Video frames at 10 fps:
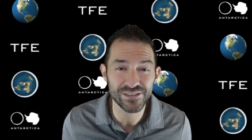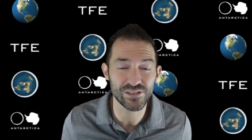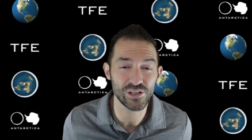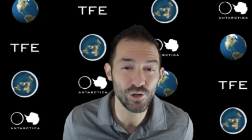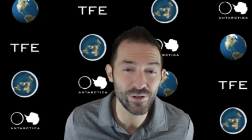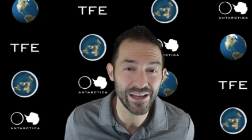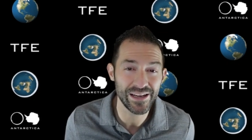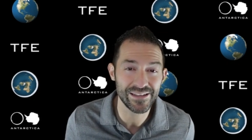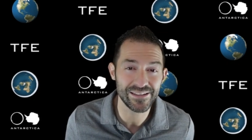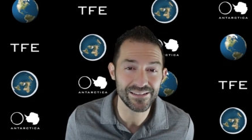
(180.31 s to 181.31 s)

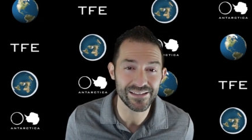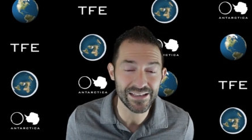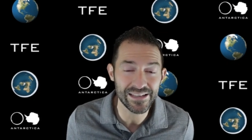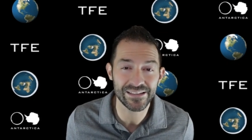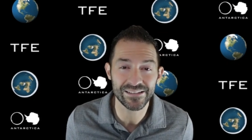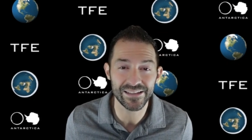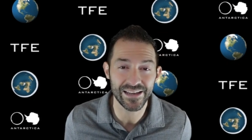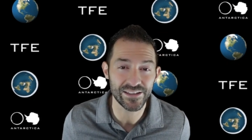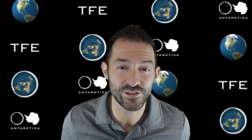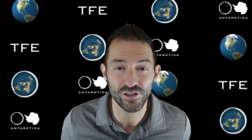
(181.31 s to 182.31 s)
located in
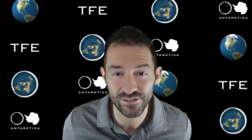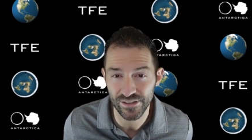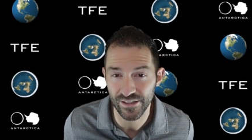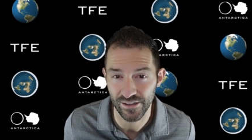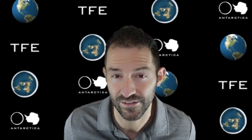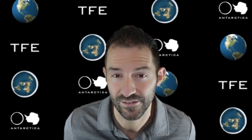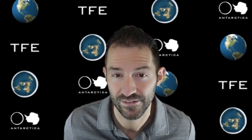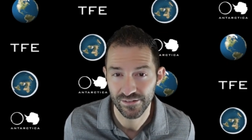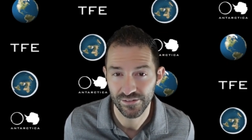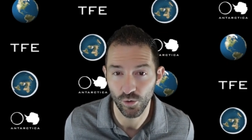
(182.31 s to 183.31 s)
Antarctica
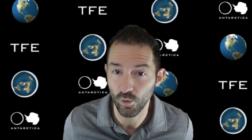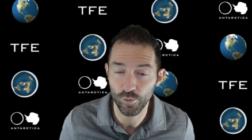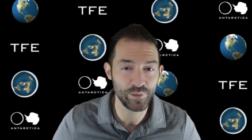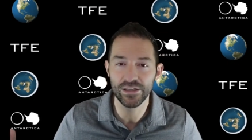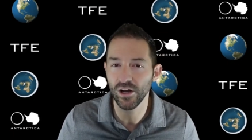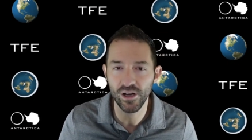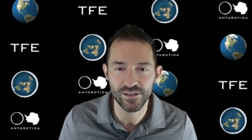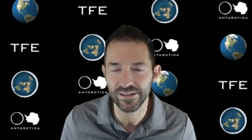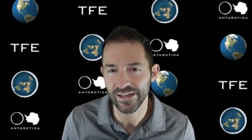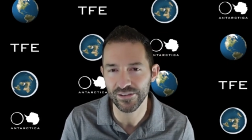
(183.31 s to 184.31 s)
or
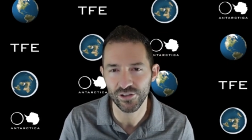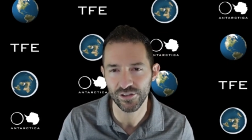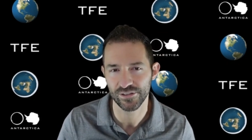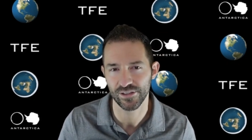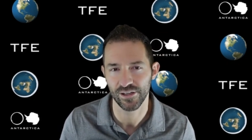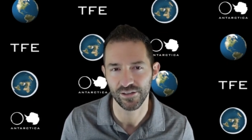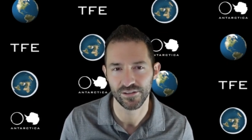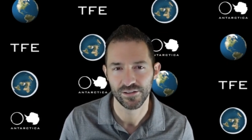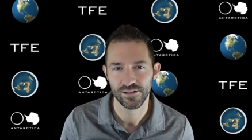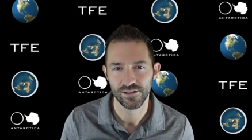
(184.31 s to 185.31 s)
beyond Antarctica,
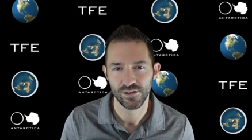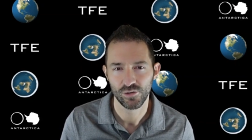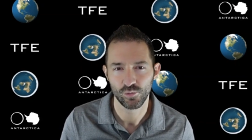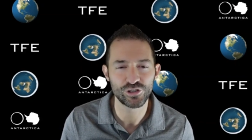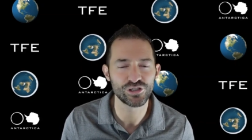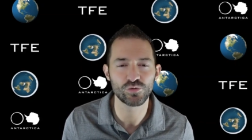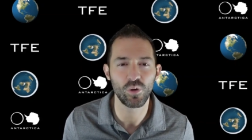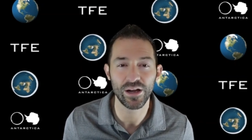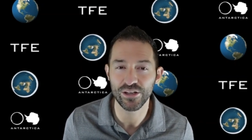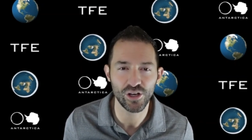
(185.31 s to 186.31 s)
which is
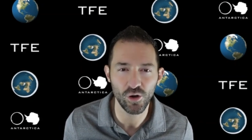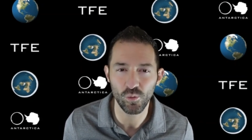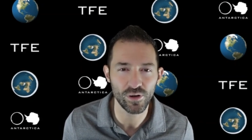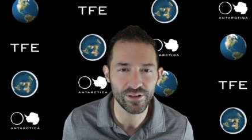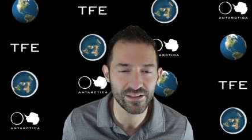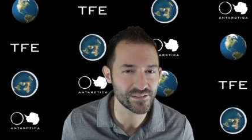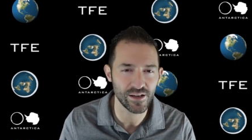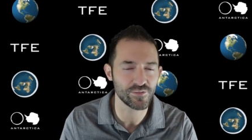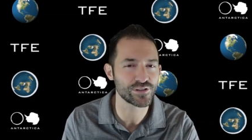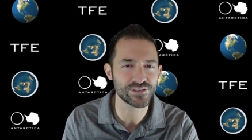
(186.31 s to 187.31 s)
why no one has
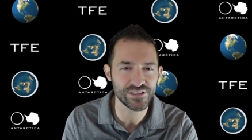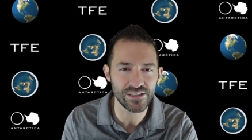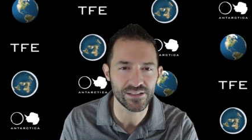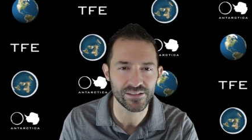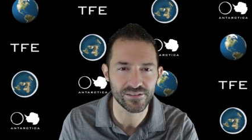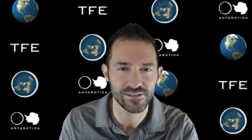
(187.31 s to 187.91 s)
ever seen it.